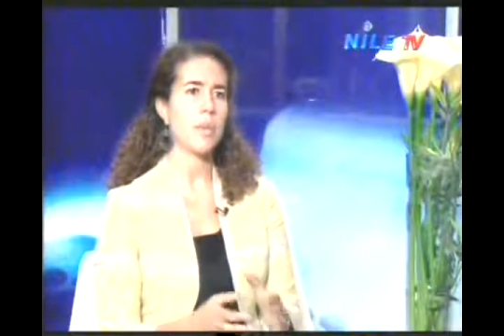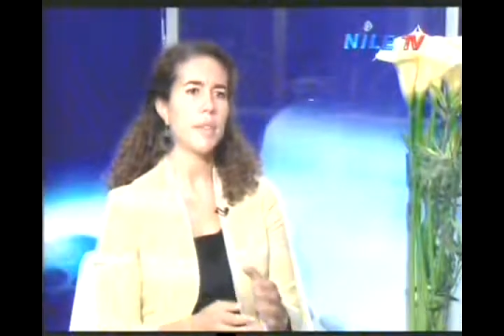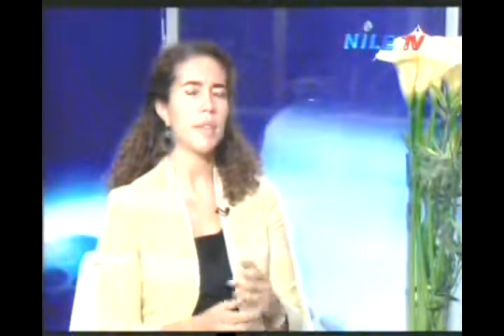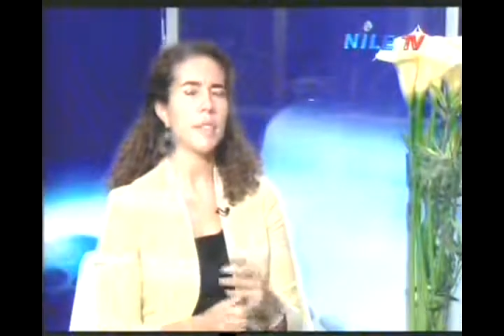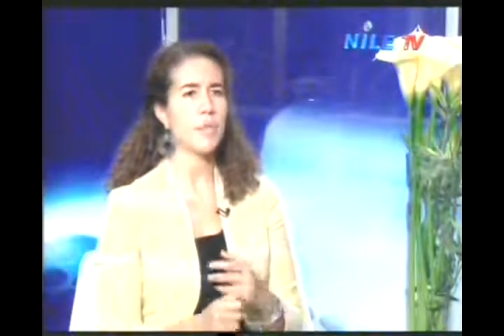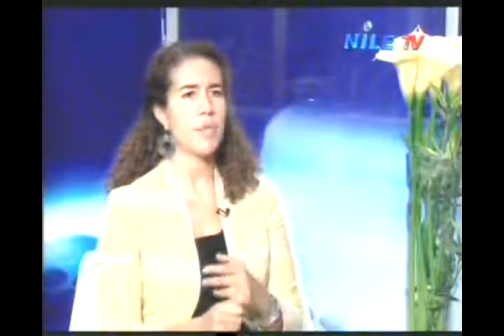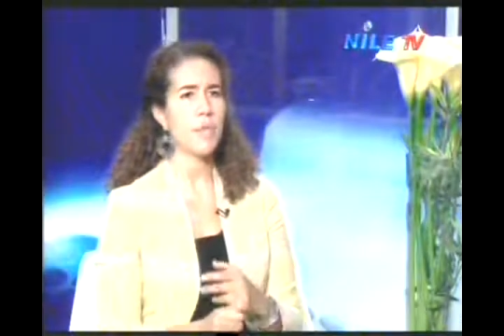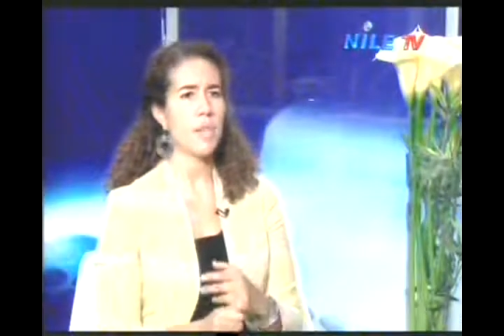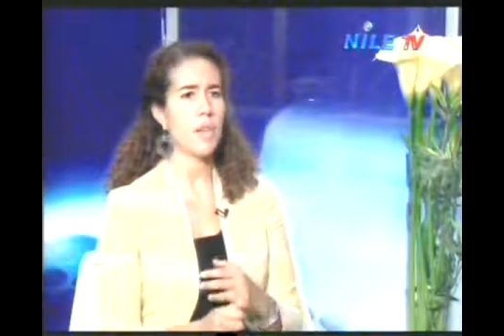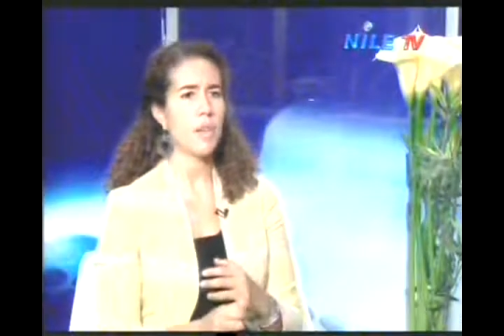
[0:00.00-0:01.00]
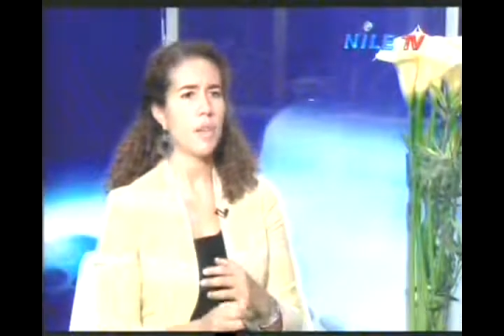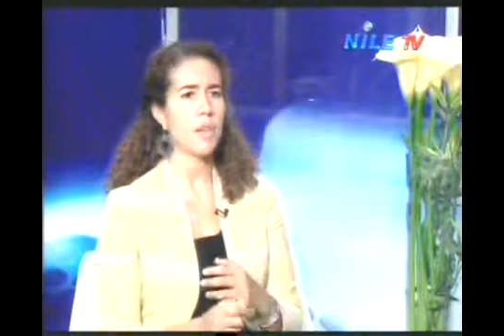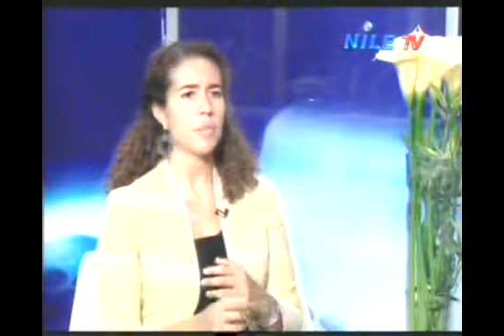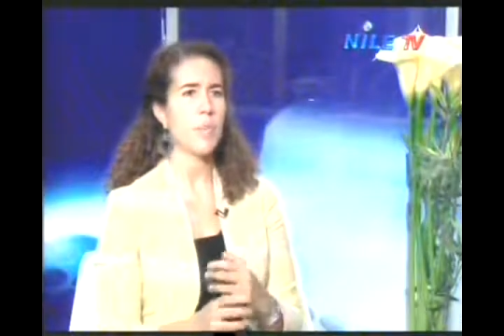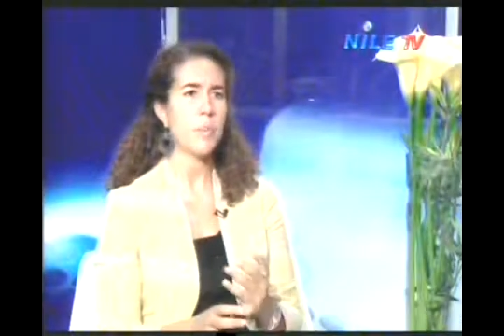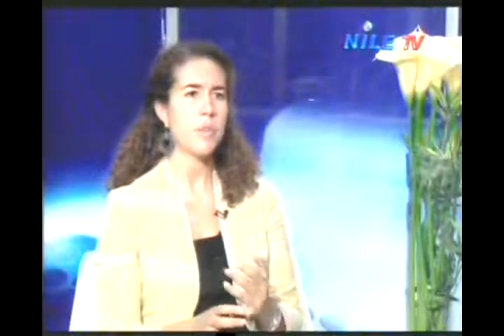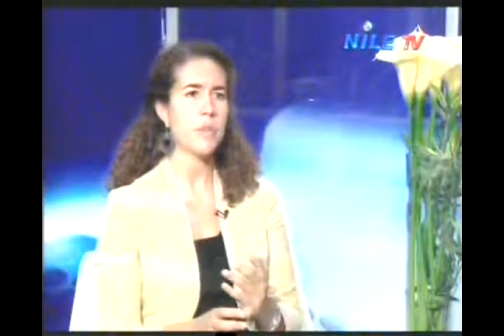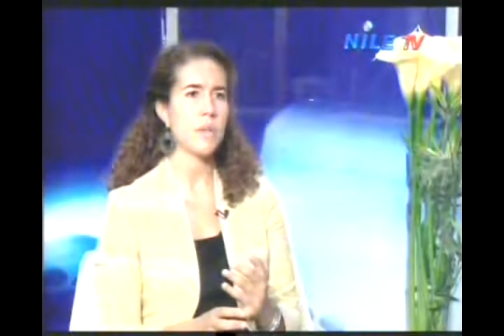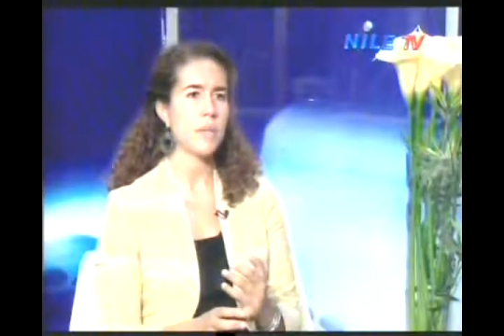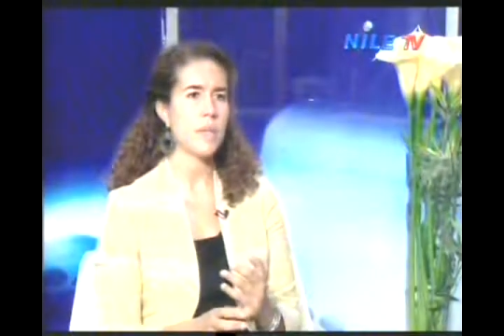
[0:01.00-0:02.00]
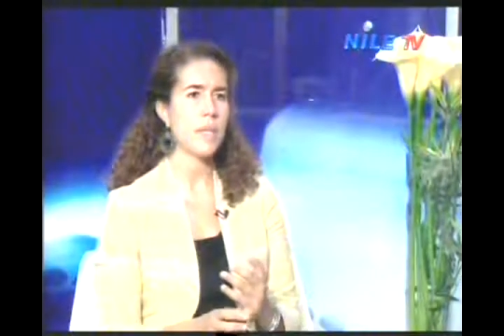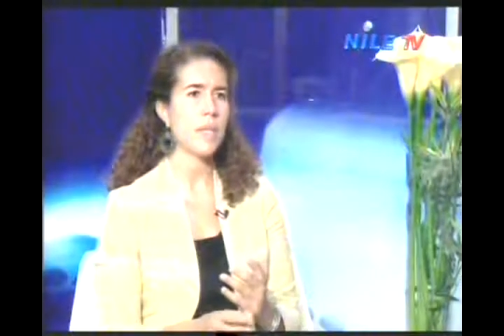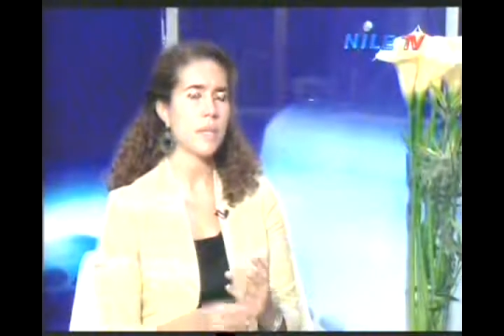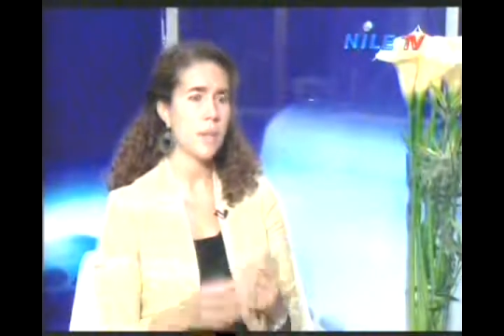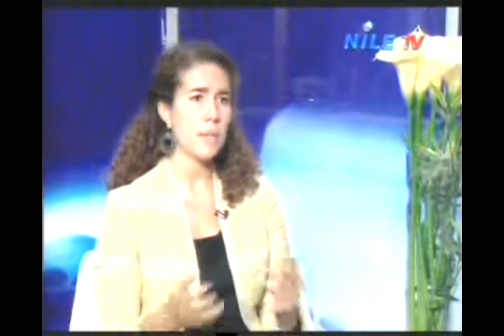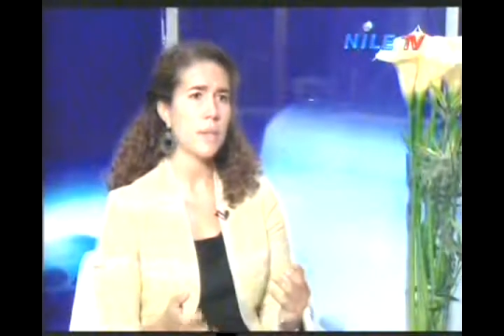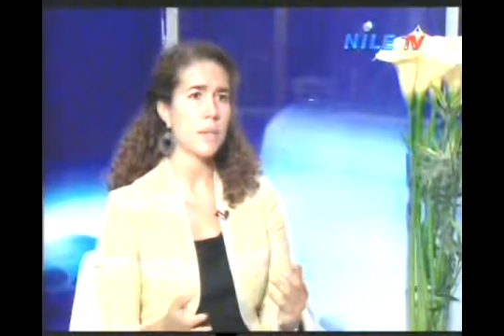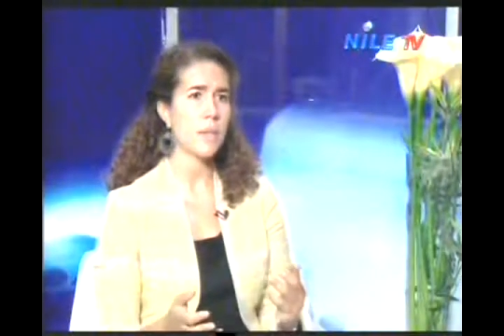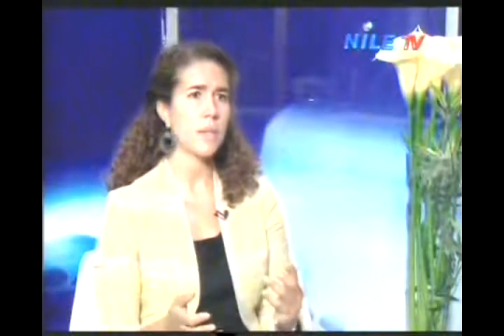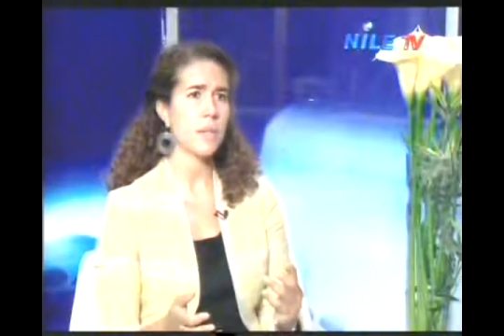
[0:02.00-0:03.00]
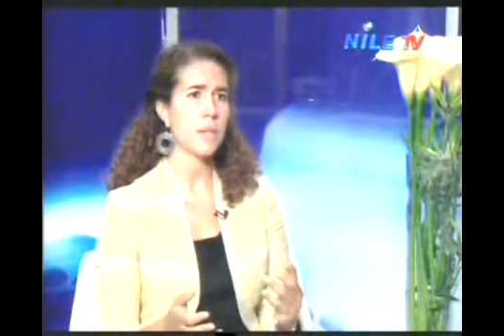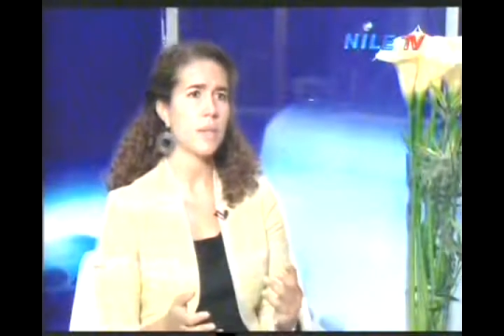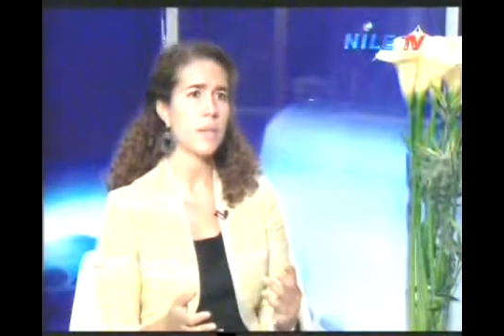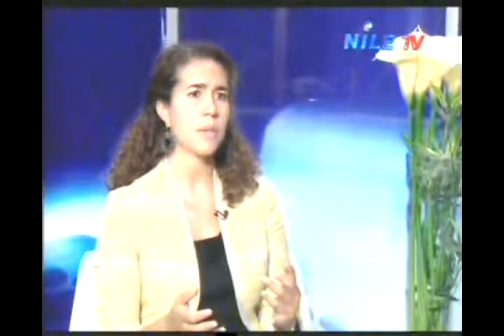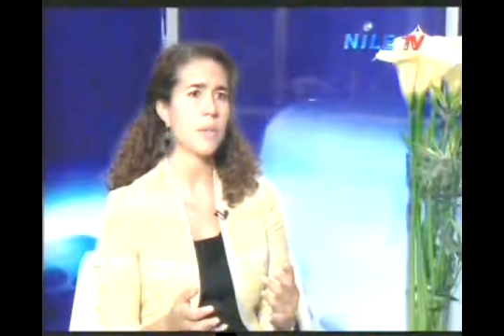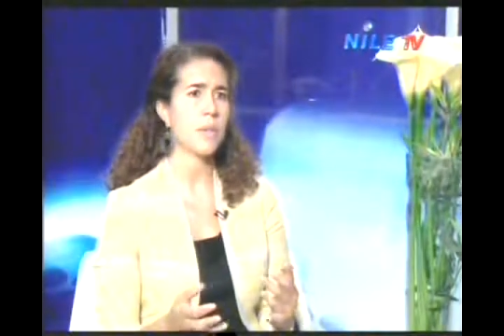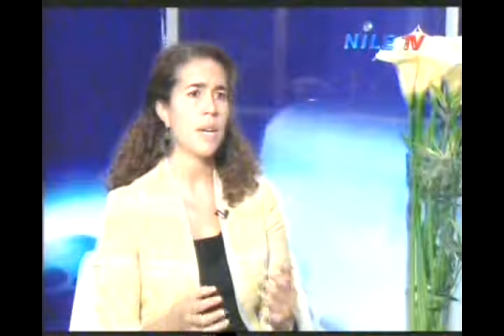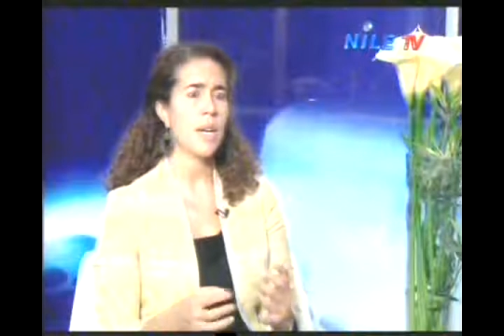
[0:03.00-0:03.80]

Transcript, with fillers: I mean, there is trafficking of weapons, obviously, and that's a security concern.